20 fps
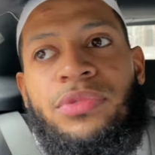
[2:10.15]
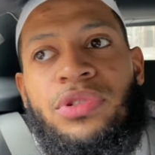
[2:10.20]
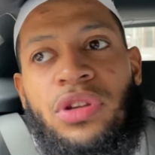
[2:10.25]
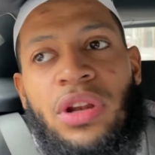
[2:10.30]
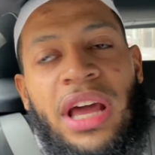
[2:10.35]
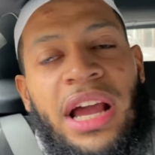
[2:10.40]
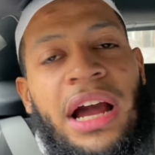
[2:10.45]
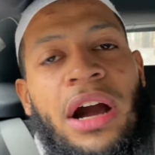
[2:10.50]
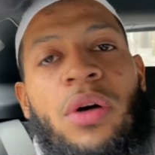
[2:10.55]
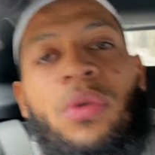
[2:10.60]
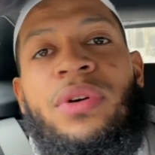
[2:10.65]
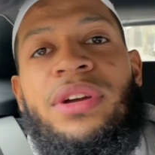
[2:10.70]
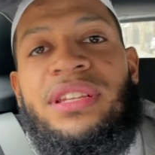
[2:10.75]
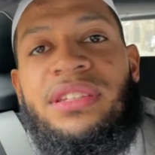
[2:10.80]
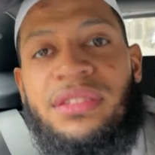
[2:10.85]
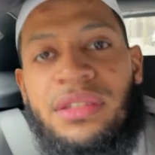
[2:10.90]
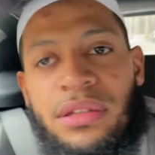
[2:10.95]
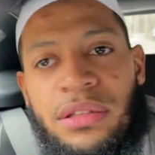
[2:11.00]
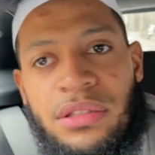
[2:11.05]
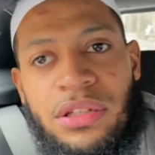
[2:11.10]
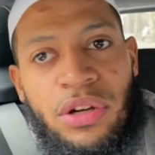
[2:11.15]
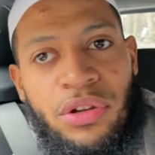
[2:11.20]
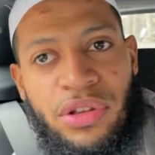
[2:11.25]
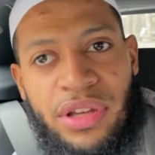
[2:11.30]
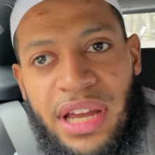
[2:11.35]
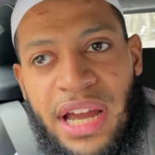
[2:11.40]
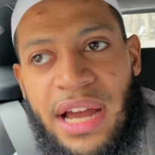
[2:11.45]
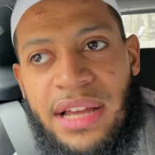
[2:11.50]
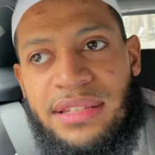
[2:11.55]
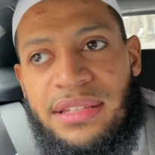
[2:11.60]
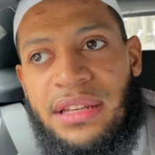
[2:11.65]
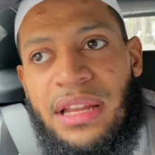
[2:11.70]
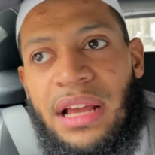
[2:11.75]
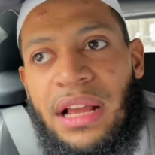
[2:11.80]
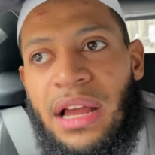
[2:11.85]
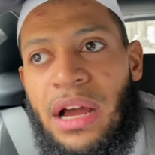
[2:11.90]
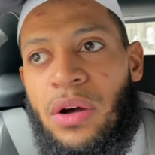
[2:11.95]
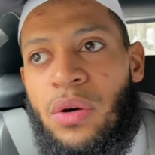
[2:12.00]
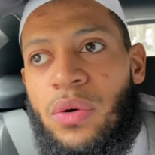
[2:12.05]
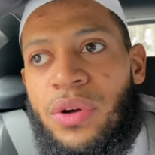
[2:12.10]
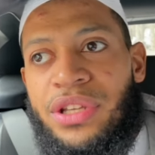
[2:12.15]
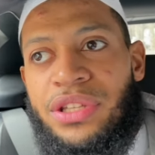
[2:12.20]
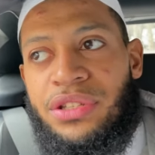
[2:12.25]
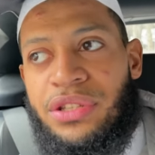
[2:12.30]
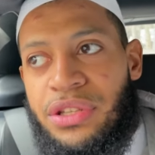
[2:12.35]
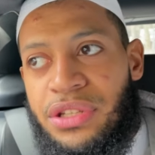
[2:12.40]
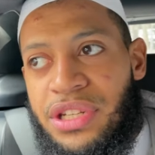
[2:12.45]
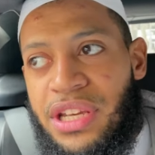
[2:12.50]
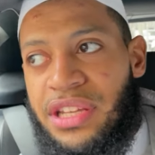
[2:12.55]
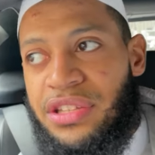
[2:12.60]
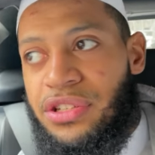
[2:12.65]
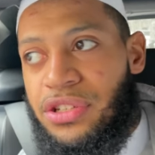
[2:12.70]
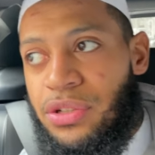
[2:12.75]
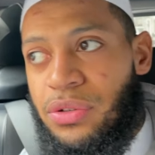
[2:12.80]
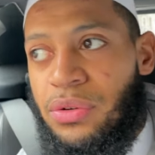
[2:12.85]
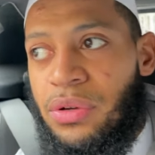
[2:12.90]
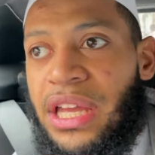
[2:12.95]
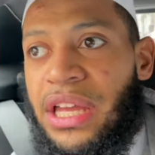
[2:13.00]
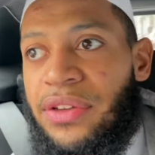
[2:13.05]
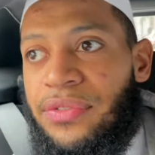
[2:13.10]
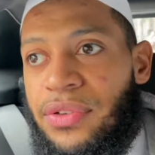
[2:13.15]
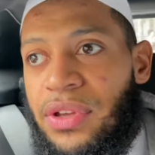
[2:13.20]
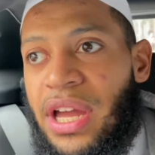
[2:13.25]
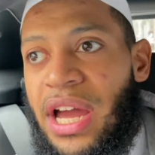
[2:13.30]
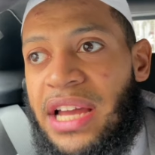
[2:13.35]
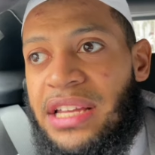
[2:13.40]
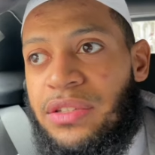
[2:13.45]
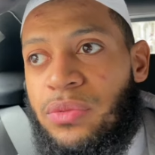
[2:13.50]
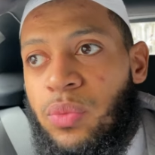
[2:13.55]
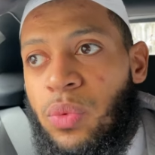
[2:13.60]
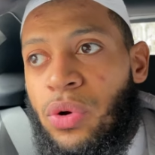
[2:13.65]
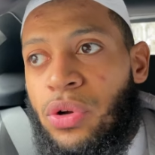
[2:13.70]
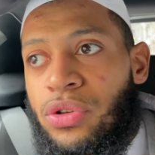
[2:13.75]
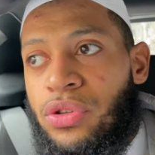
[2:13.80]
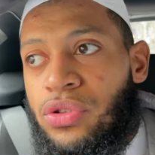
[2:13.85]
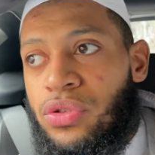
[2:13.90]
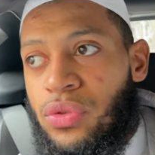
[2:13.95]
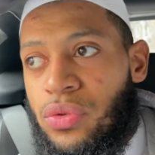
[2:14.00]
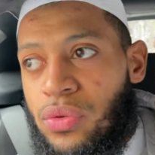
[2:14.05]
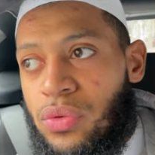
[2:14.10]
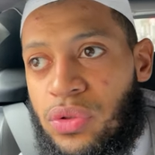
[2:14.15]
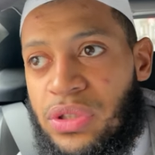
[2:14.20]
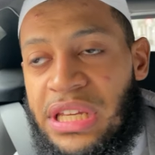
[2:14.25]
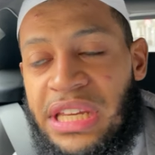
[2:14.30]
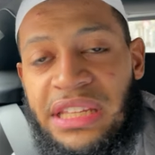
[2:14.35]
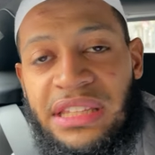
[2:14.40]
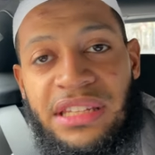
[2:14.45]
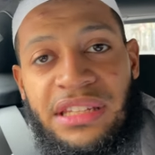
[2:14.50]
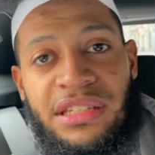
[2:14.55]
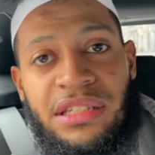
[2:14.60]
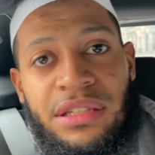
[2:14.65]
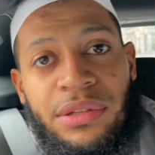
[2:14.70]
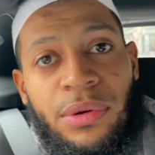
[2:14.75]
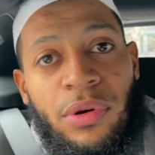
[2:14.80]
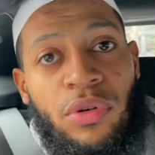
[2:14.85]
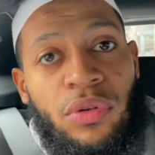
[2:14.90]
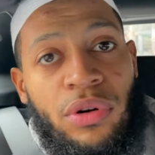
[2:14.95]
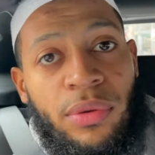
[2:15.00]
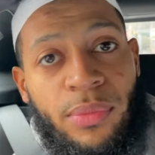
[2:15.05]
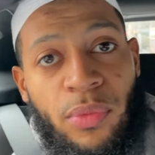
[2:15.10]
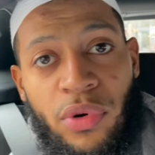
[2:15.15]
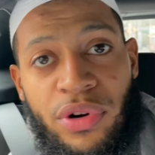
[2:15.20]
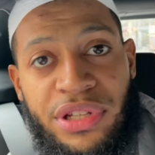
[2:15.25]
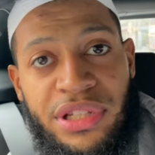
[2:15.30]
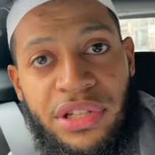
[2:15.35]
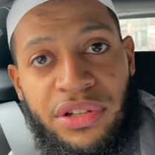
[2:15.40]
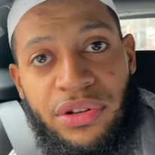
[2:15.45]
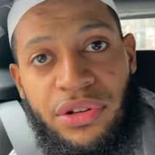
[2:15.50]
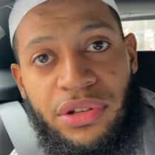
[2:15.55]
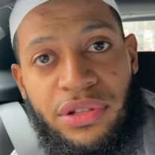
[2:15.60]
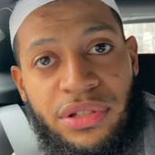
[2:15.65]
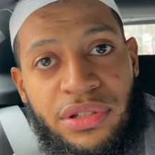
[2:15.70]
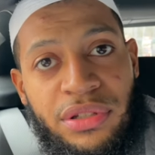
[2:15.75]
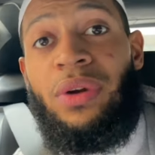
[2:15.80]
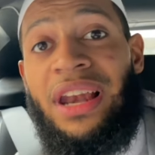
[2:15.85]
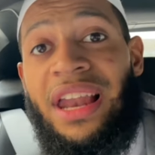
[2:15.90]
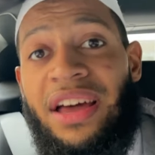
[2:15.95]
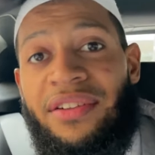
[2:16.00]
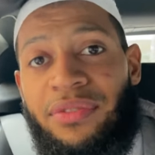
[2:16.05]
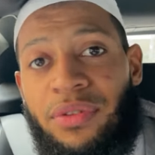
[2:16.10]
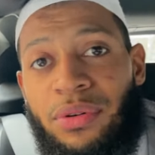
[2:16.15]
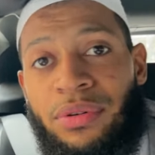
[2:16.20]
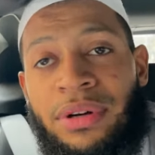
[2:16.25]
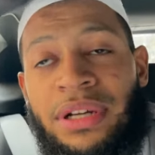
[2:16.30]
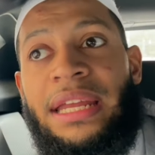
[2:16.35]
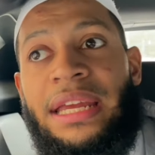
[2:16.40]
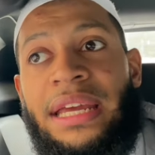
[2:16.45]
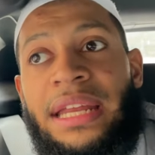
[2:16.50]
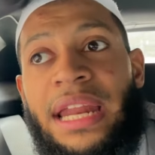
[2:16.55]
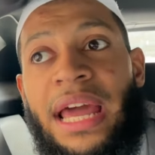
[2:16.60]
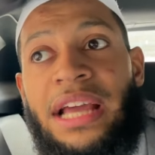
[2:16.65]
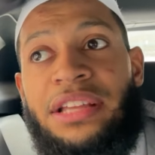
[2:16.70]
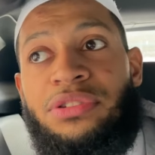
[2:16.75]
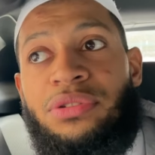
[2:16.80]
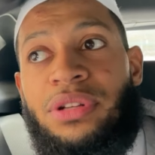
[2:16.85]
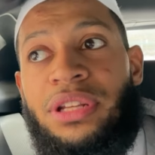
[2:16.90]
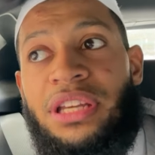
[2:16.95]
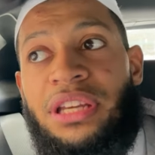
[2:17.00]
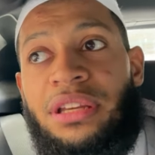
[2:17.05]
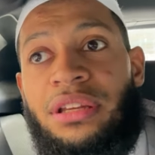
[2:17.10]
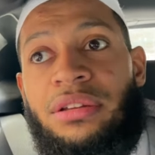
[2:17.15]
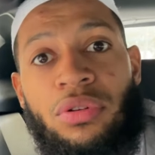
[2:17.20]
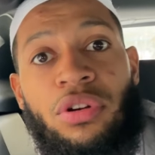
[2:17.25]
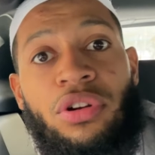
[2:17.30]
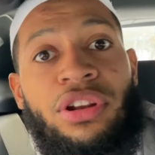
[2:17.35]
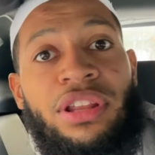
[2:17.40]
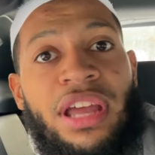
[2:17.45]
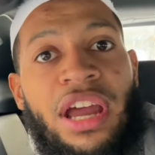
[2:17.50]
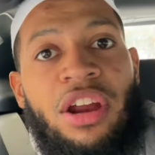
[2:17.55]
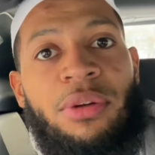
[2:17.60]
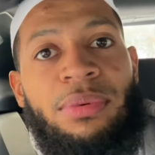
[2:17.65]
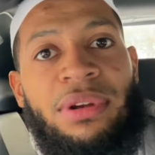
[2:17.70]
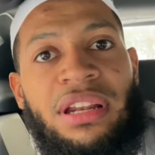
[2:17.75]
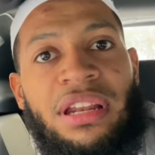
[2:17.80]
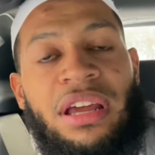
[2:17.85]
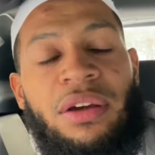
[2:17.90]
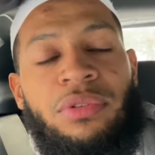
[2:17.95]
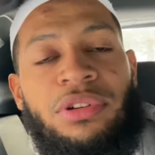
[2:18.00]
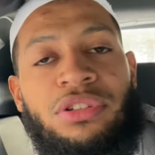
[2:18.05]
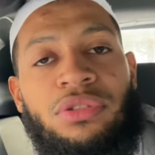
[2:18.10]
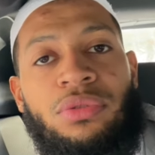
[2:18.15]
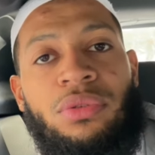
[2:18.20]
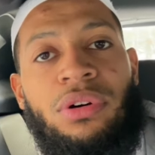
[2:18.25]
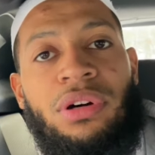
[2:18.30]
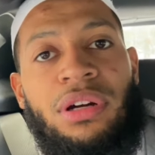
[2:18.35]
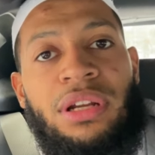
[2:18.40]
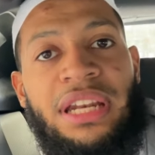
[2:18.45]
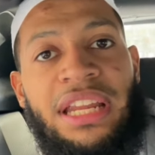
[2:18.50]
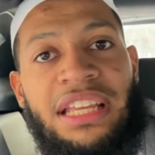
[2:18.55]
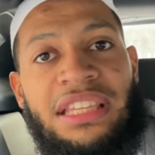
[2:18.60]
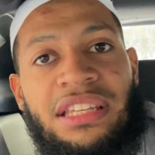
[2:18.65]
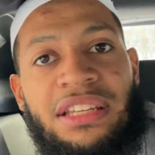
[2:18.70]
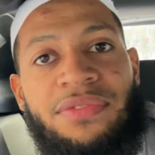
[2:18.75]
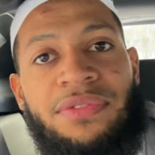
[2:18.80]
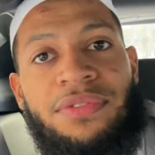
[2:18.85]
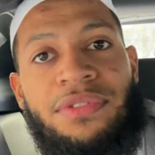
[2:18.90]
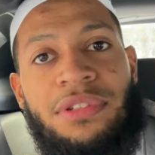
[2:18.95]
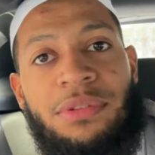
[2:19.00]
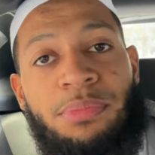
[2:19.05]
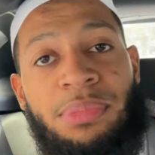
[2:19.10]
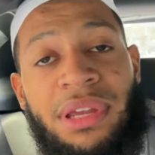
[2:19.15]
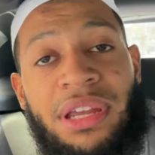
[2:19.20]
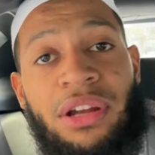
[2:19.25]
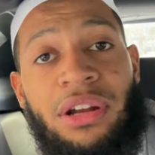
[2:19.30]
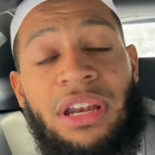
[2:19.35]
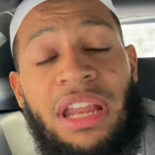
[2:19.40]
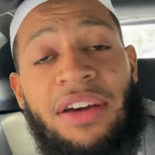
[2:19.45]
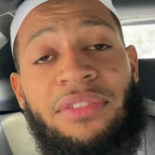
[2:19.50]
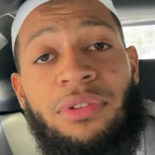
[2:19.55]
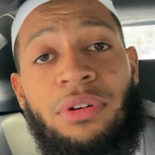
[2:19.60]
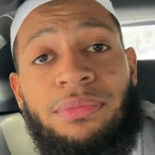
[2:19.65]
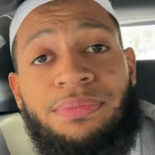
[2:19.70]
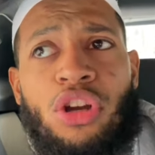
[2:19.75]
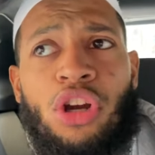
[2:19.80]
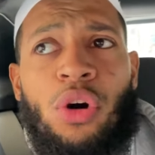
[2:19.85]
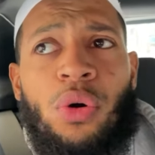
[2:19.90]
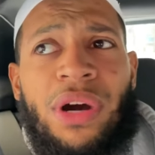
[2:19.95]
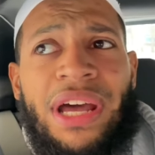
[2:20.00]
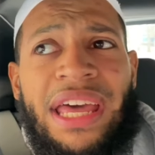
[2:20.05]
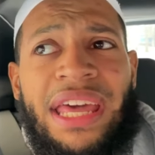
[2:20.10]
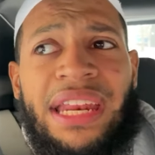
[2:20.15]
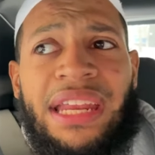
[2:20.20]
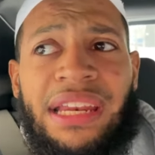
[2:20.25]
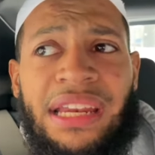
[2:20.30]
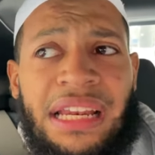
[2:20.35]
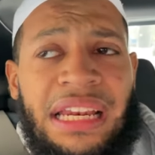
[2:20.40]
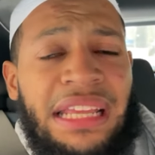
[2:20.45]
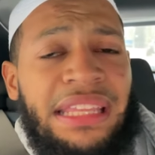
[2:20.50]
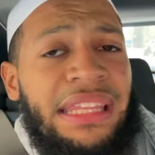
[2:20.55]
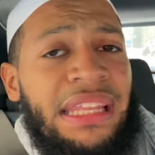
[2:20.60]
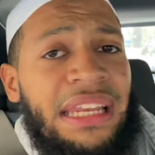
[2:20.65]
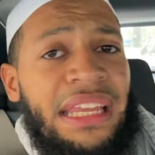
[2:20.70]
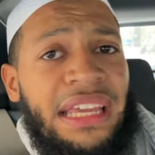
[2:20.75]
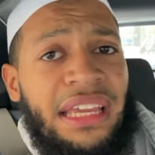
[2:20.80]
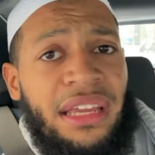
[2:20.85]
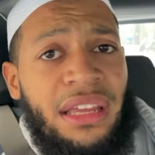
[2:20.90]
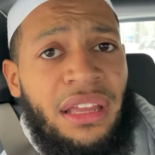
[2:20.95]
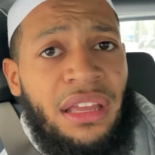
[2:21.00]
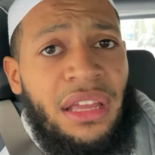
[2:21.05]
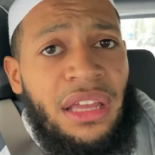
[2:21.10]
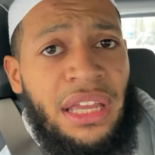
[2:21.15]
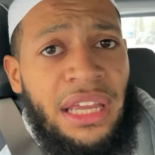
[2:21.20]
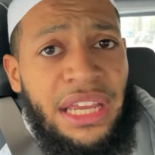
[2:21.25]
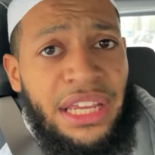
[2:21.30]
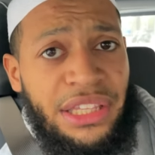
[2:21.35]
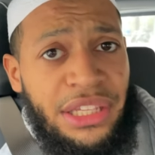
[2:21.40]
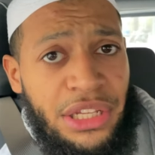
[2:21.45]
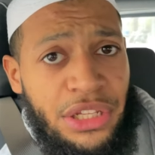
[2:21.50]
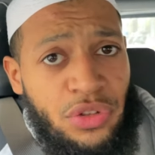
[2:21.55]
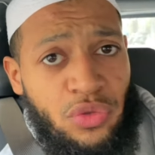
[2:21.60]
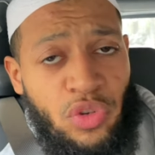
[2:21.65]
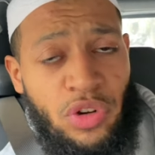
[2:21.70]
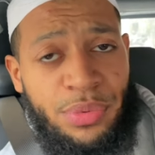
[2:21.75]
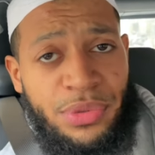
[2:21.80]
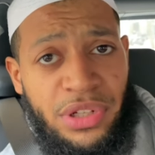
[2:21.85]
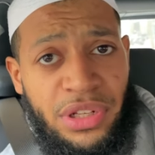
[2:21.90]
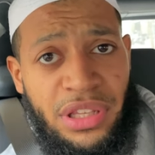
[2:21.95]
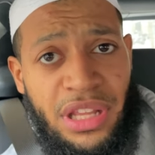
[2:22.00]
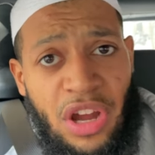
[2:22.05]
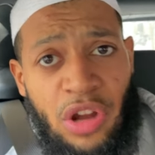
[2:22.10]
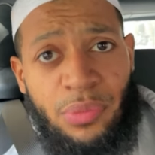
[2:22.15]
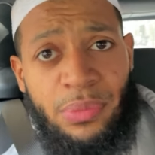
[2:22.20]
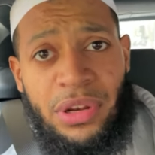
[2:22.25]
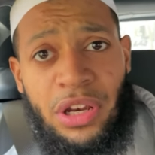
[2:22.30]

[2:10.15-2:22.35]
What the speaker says: So like I always tell you guys, and like I always suggest you, if you guys want to take this on a more serious level and actually learn the Arabic language to a native speaker level, go ahead and click the link in the description down